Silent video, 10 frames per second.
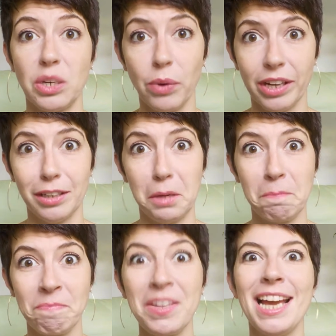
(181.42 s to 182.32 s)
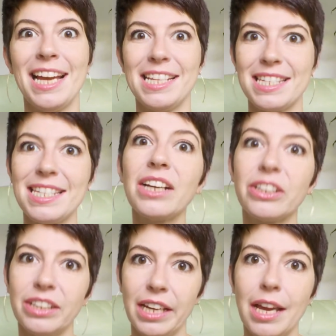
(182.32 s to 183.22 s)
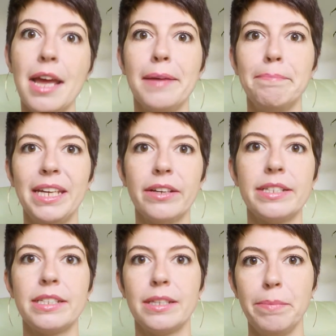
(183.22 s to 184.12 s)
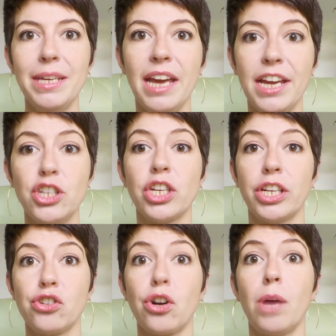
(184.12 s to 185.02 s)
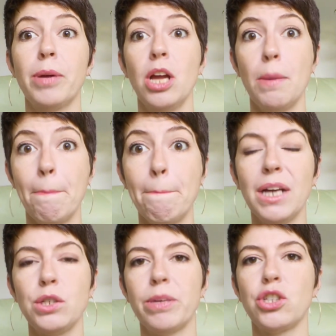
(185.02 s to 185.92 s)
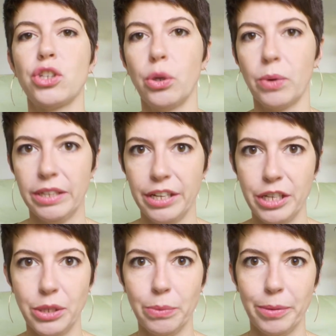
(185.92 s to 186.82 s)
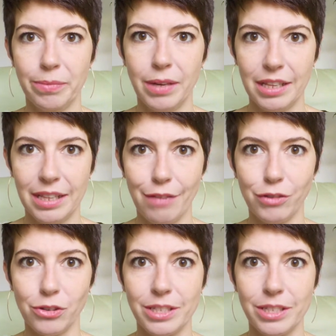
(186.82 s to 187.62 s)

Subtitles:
quickly, and secondly because the pH can drop much, much lower than human levels.